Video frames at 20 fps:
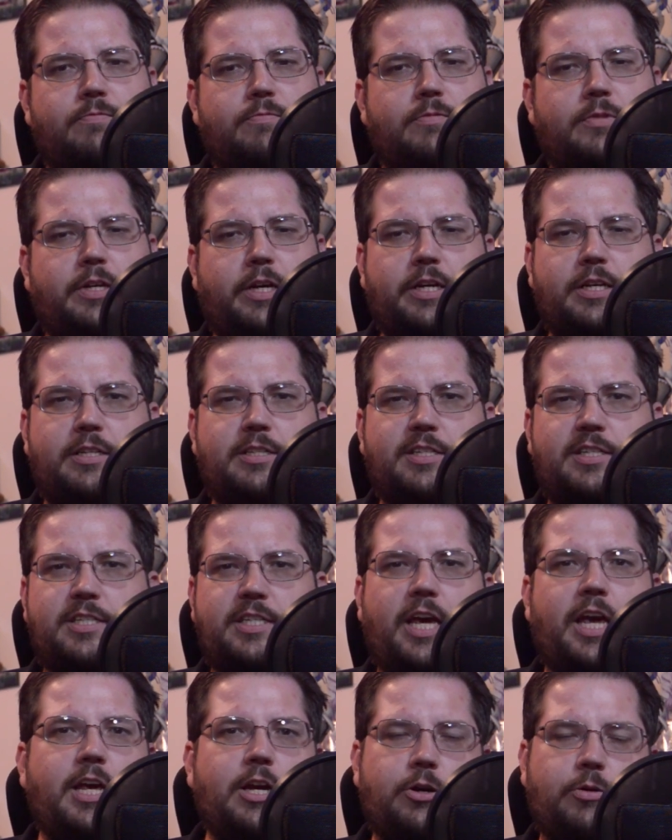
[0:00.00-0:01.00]
like
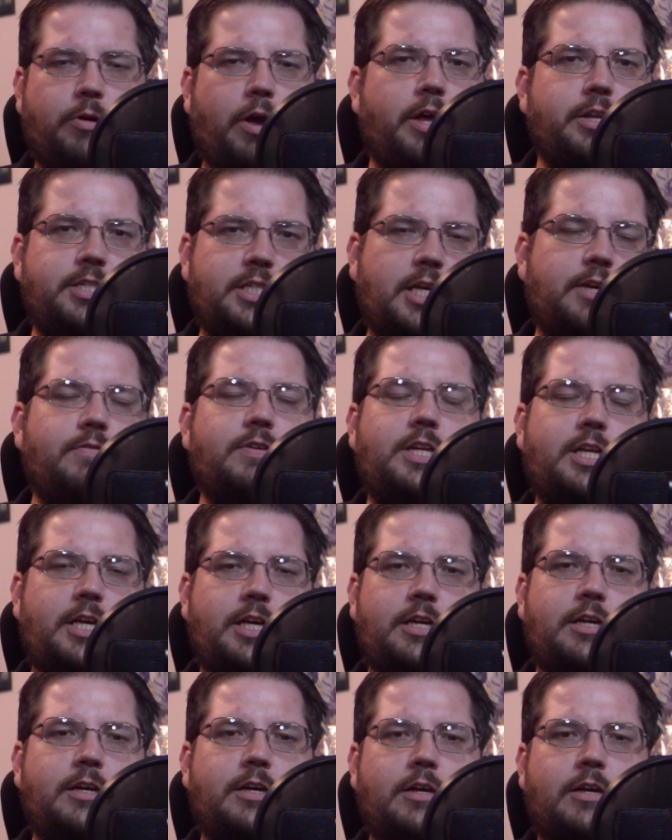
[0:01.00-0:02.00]
insane
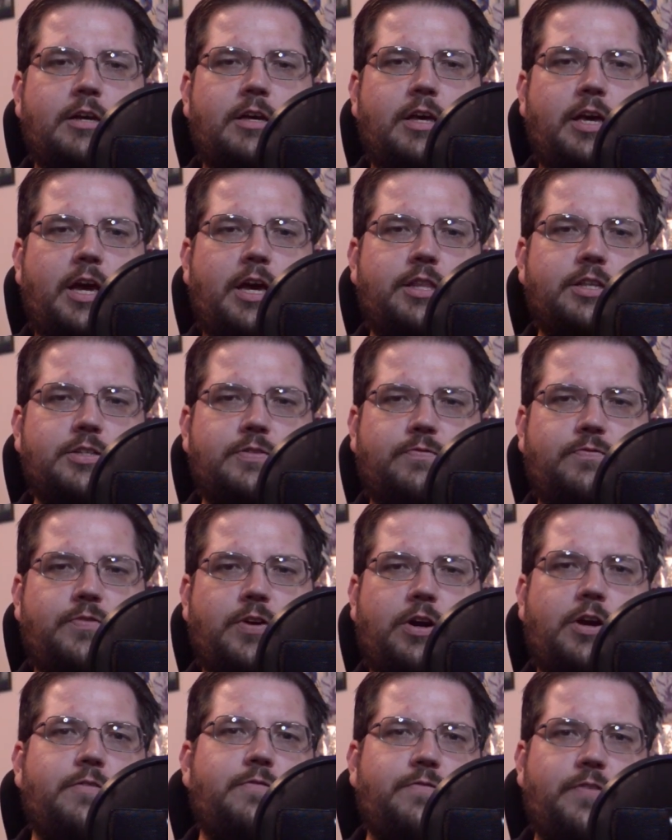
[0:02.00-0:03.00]
creativity in this
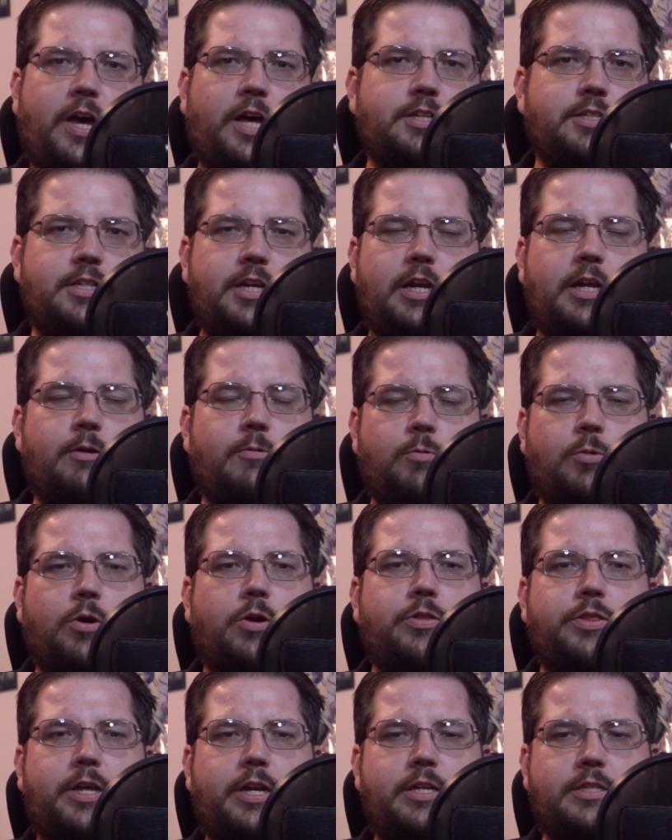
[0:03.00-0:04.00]
very fascinating
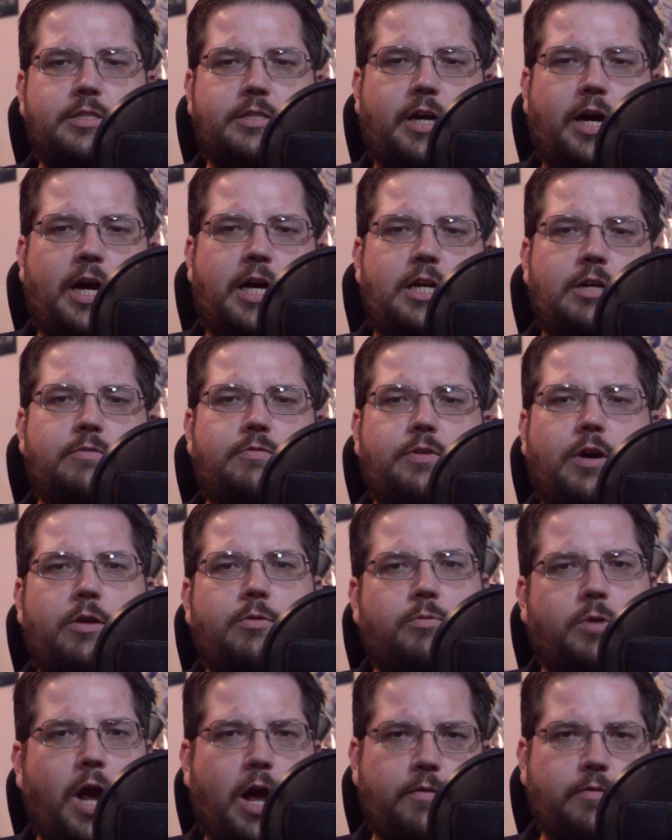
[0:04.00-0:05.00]
world that it's kind of
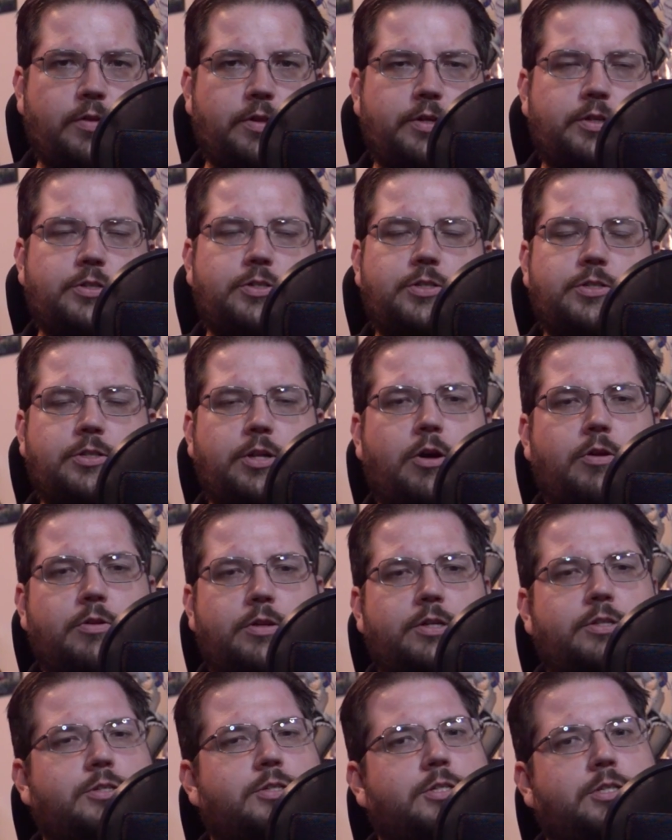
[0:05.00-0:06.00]
unraveling
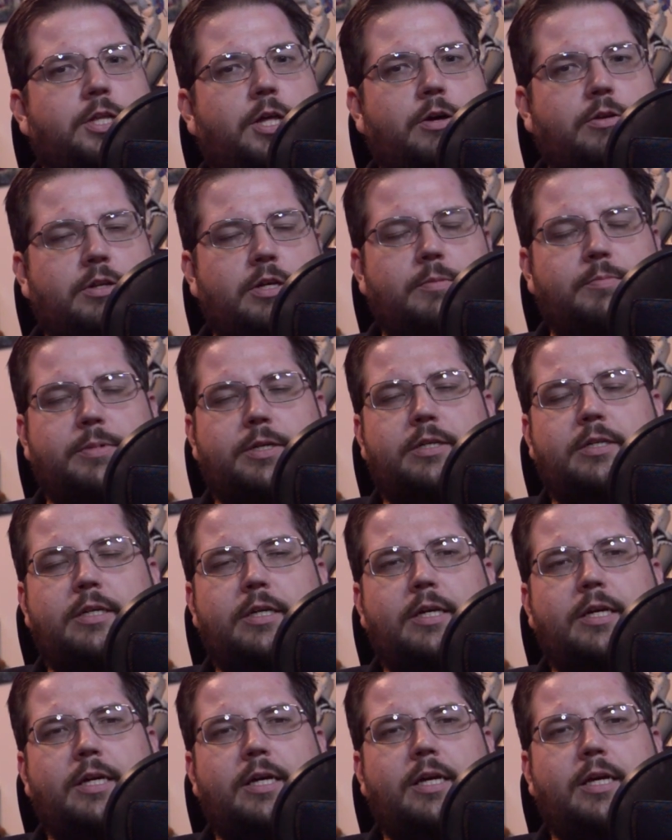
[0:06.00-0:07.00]
slowly and slowly. But
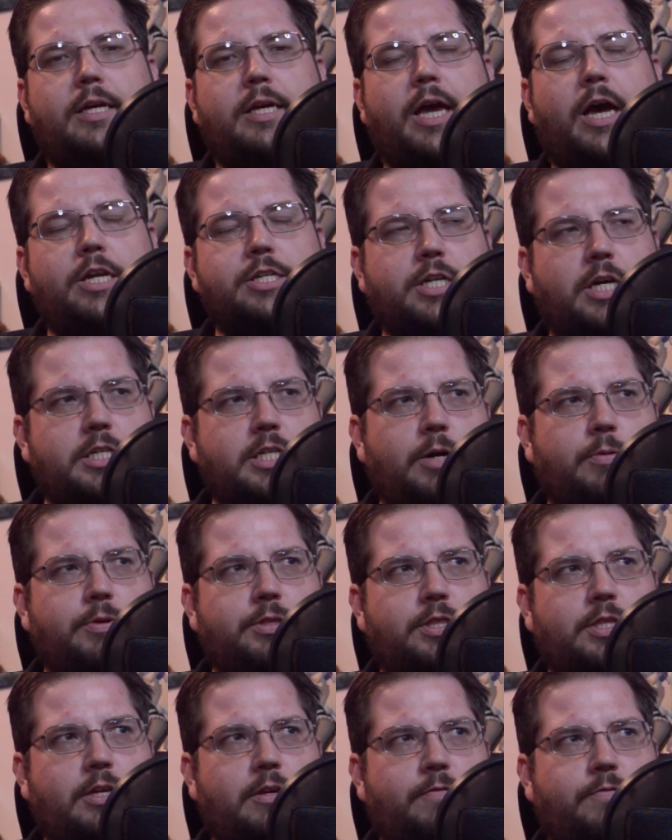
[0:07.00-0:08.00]
yeah, I just got done
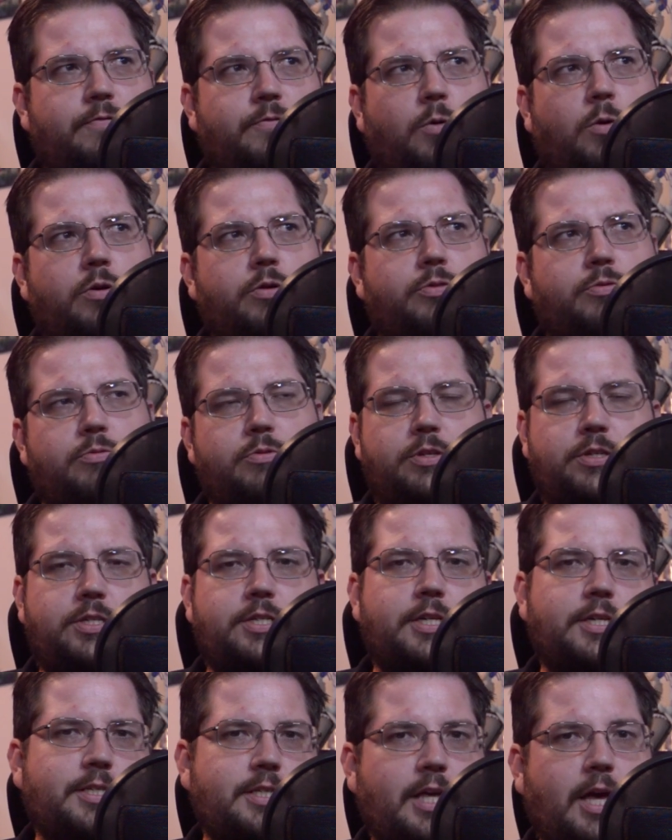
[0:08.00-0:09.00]
with the fourth through the
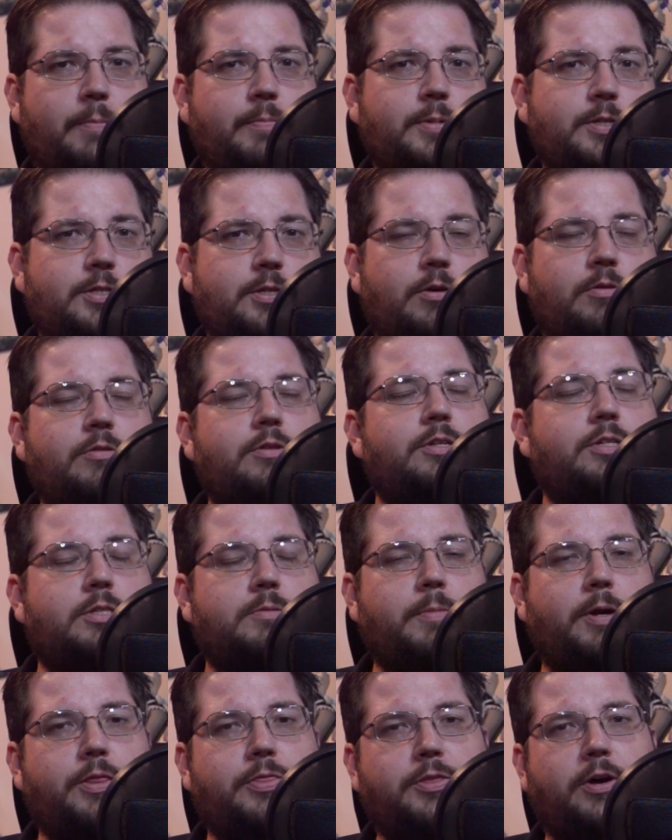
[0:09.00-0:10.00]
sixth episode, and this is
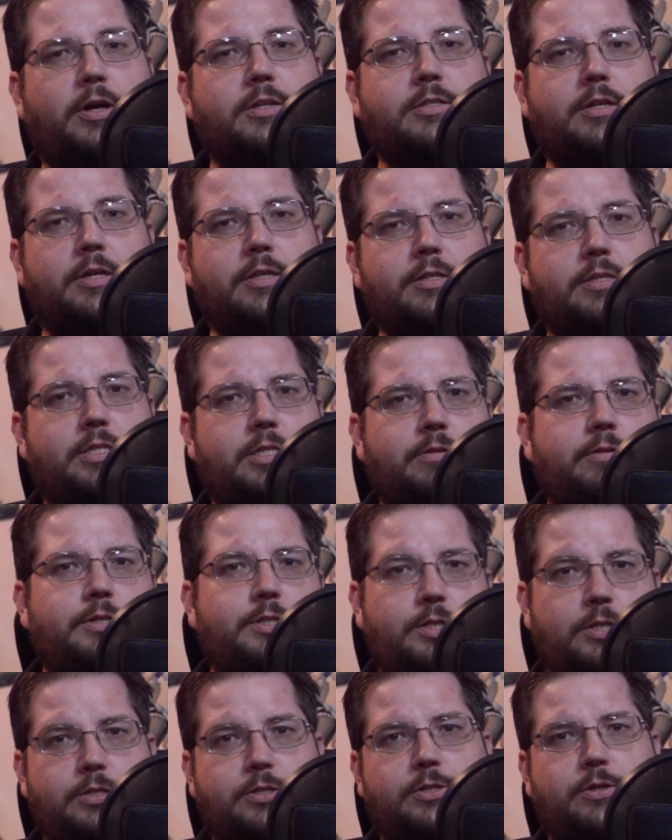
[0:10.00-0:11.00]
my thoughts on the
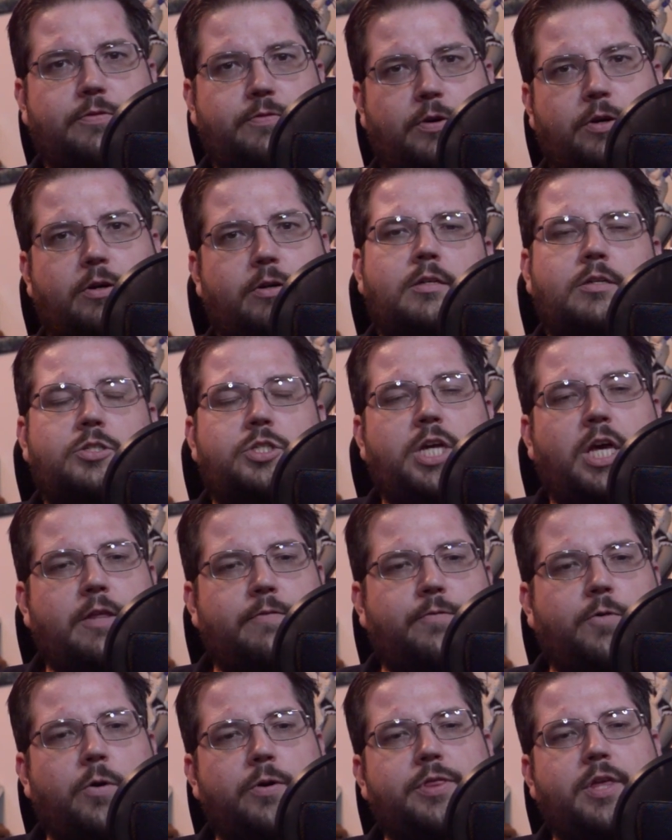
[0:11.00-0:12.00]
series so far. So yeah, the
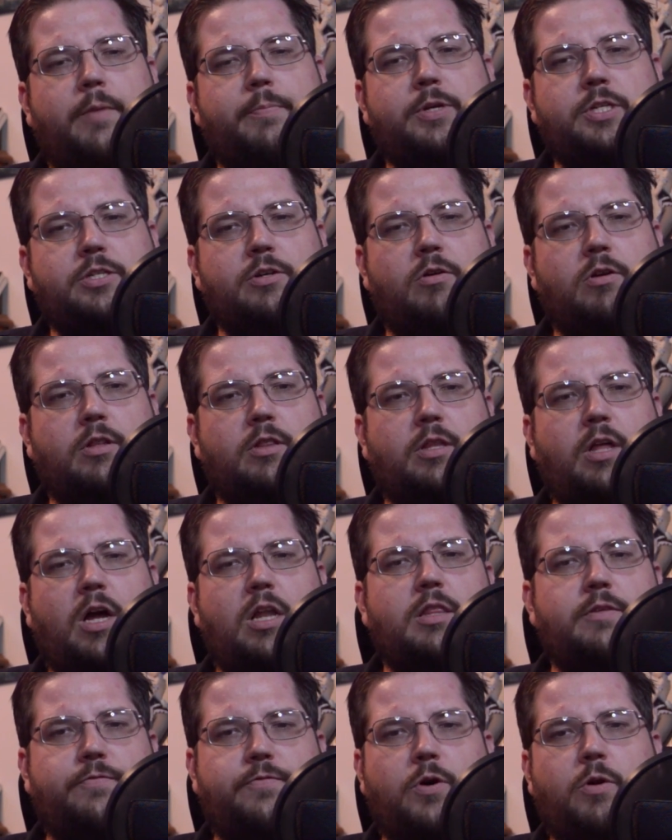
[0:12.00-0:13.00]
fourth episode, a lot
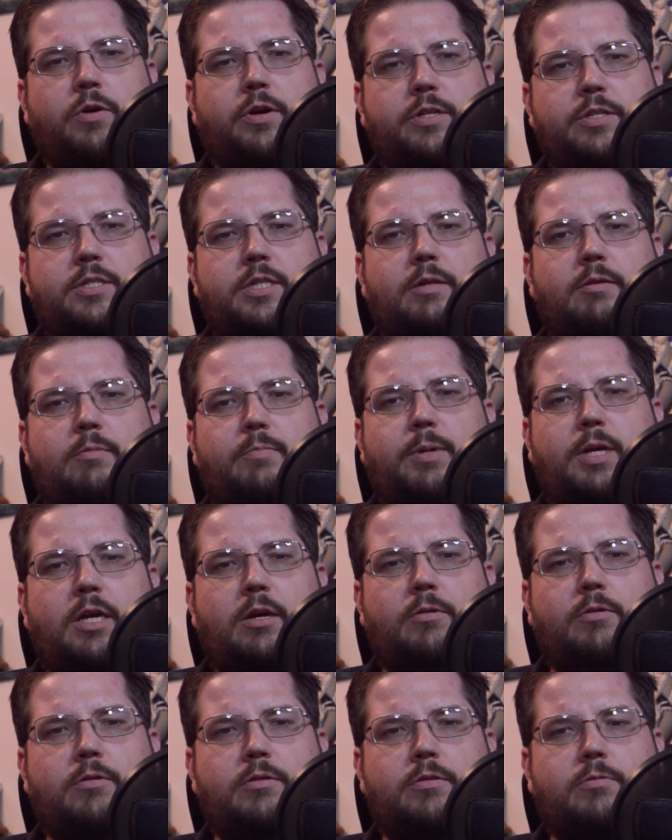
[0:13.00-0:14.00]
of the focus seemed to
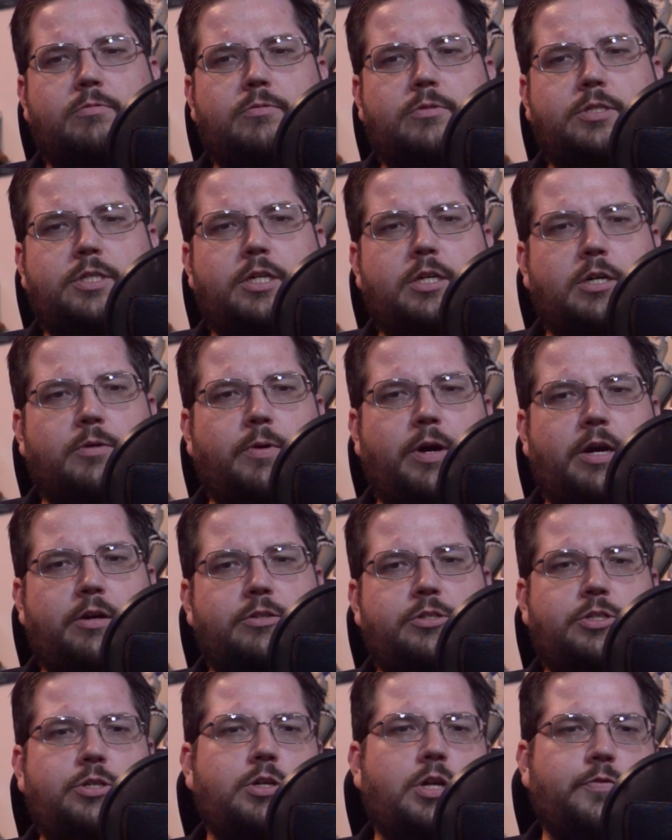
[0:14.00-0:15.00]
be centered
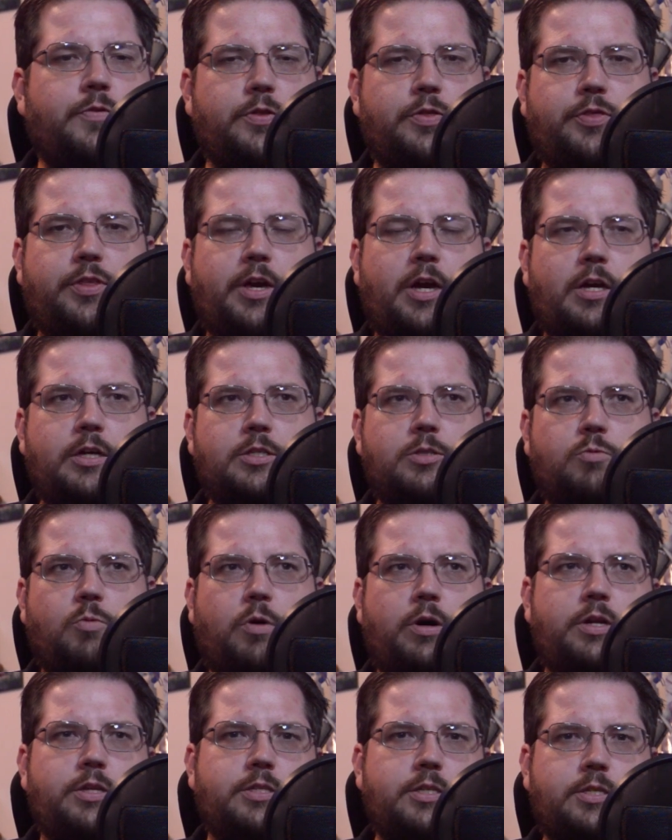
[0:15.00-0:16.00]
around two different things.
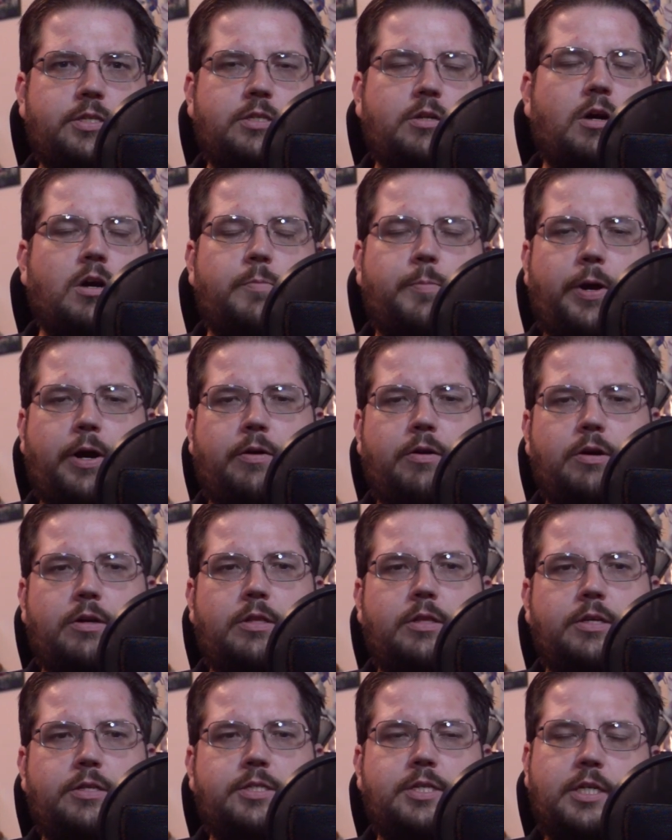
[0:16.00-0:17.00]
One is the Star Bearer
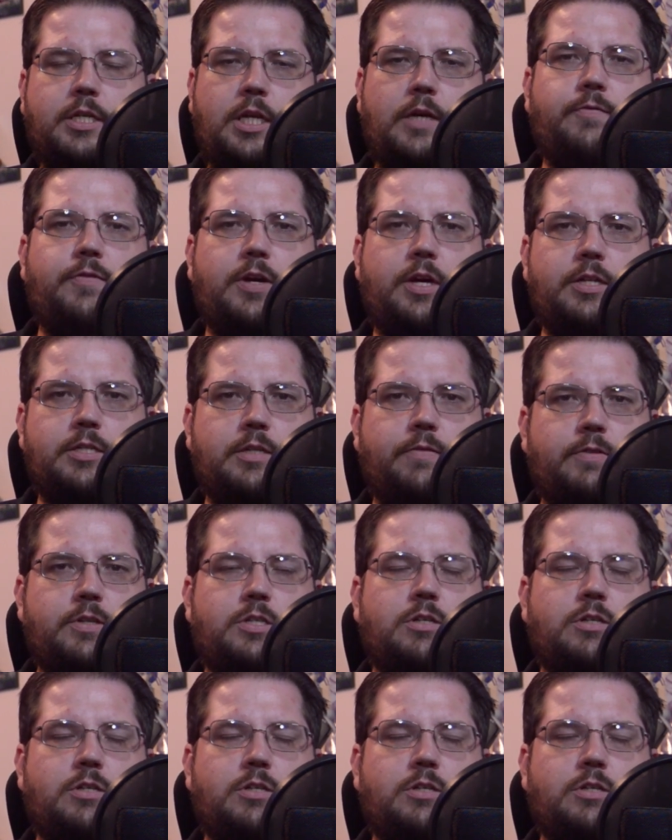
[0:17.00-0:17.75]
and the significance of the